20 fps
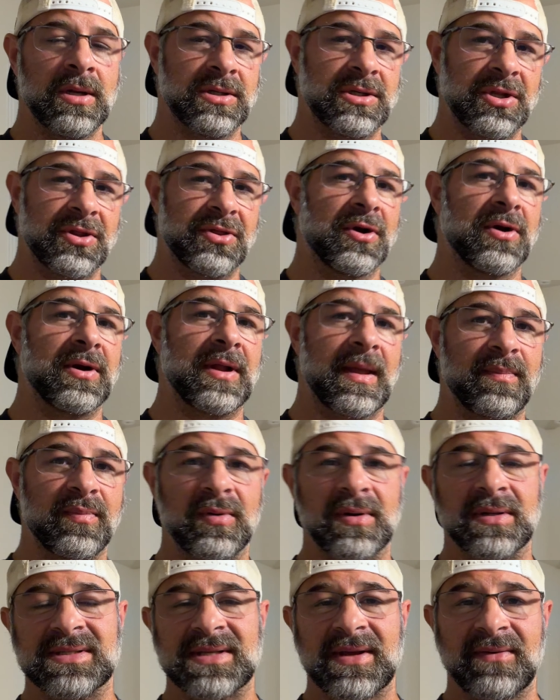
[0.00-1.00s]
to
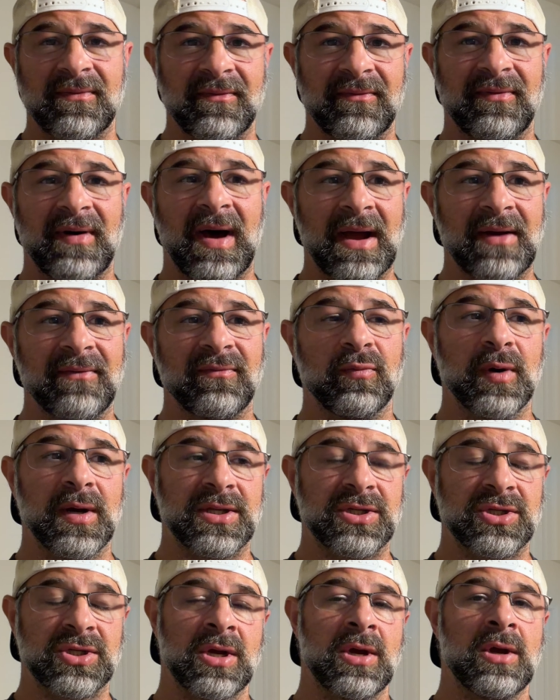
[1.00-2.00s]
38.75,
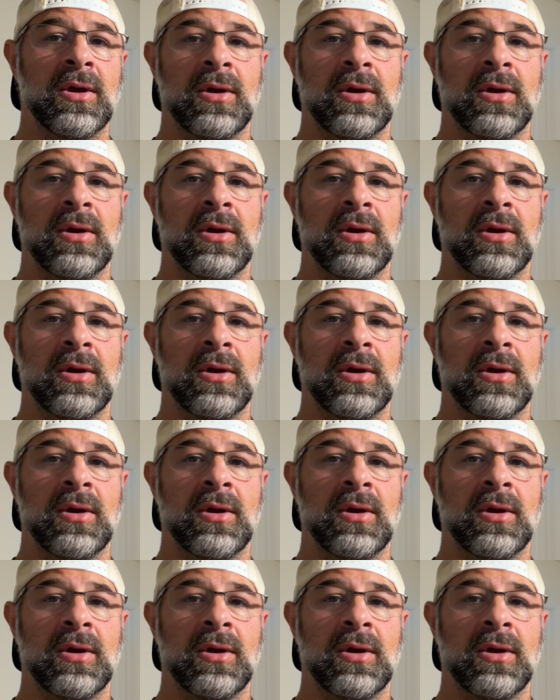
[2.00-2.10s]
which